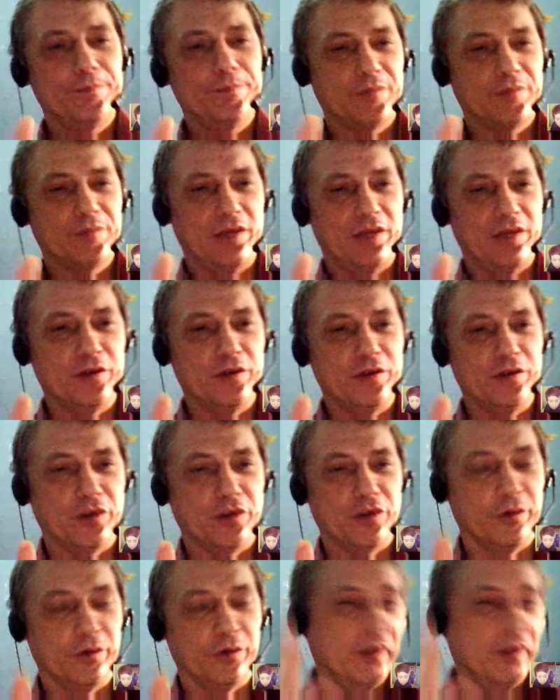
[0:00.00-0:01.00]
and their
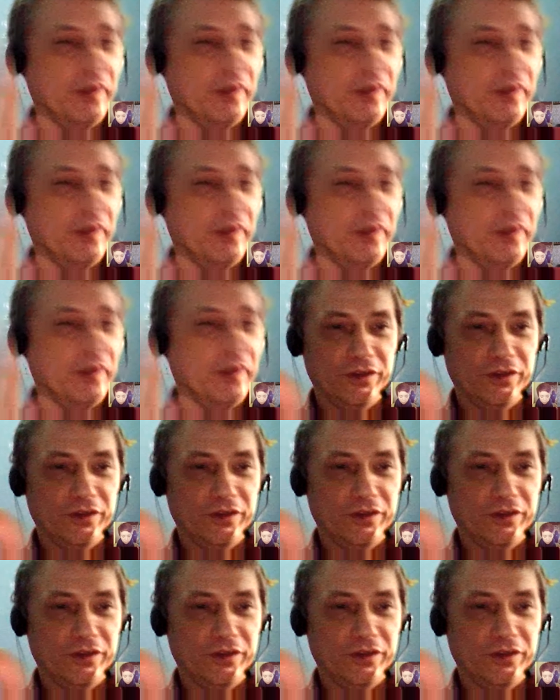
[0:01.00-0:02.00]
children, just
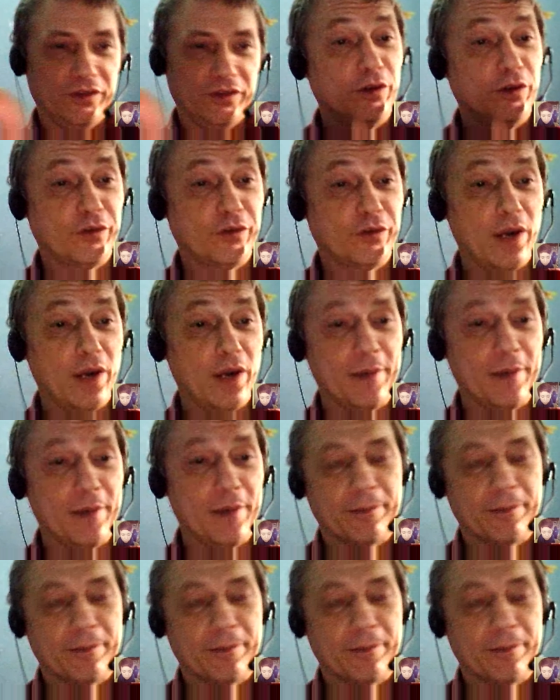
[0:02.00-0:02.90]
like you're describing.